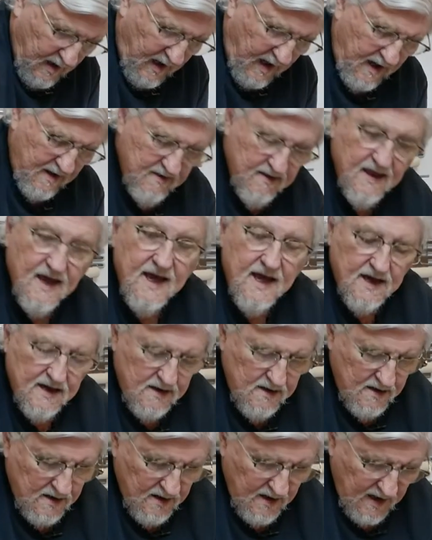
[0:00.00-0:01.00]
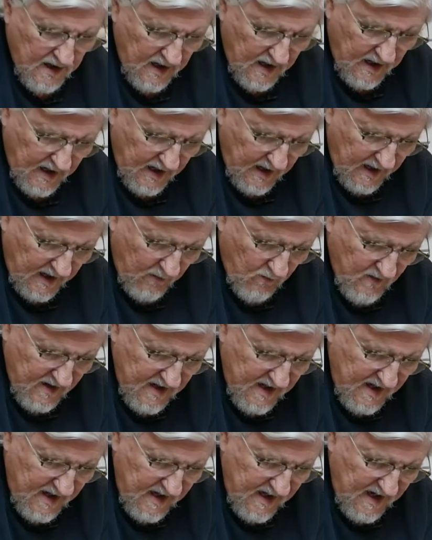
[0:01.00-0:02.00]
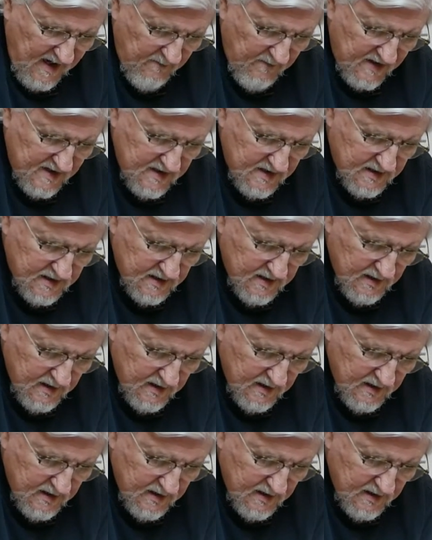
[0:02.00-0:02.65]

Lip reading: And then when that happens,